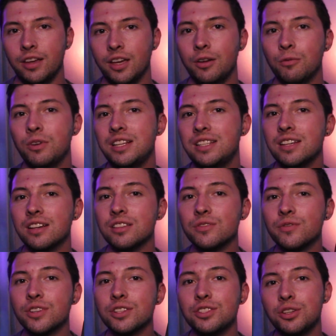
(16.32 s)
It retails
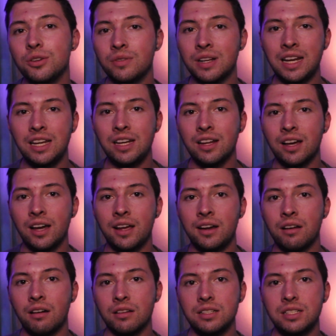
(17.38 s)
for
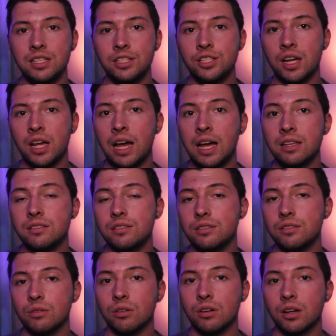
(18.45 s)
$2.99 on DJI's
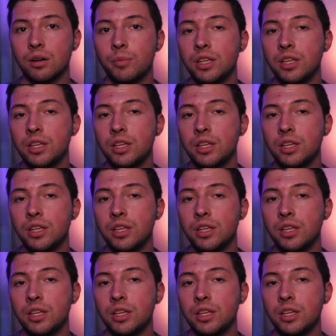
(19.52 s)
store,